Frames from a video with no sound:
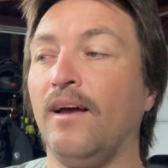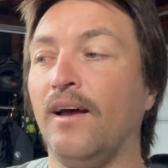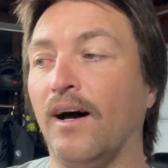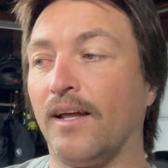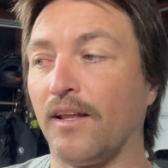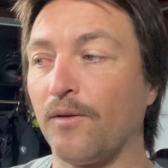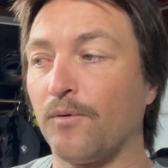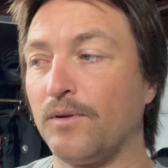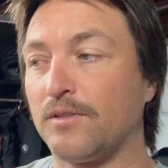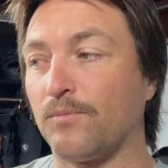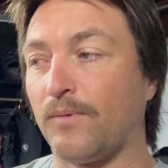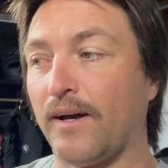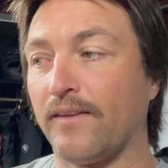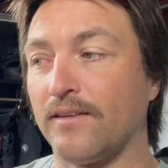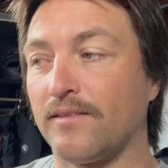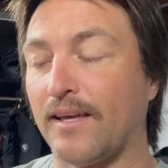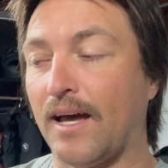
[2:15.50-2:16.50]
Another reason
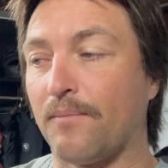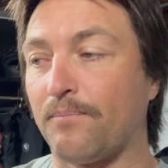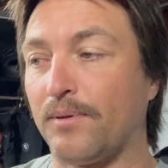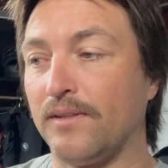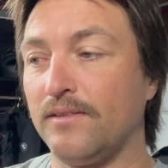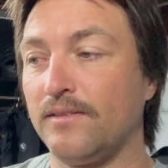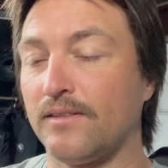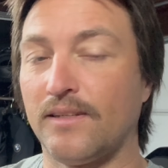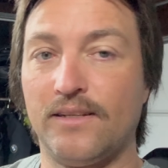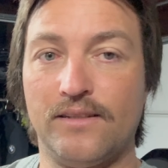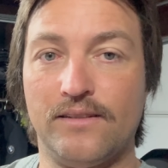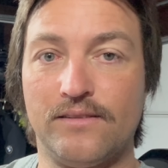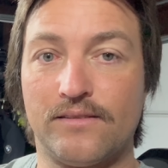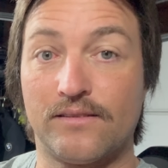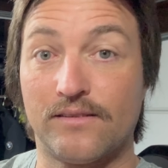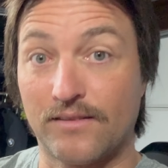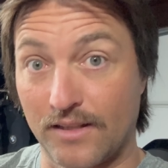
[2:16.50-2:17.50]
why this happens
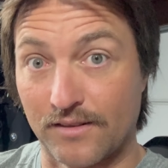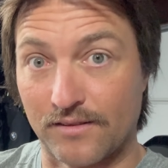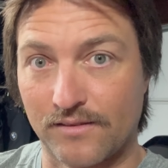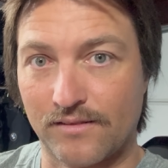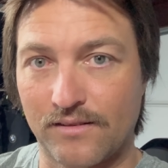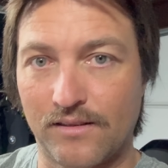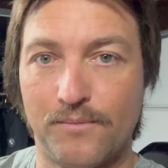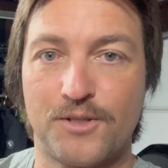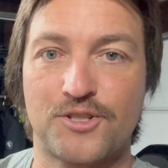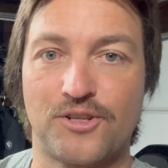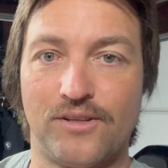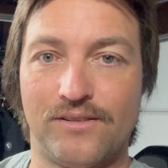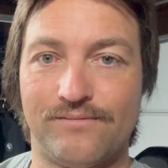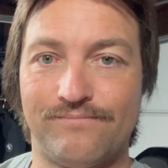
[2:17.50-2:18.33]
is this. Let me show you.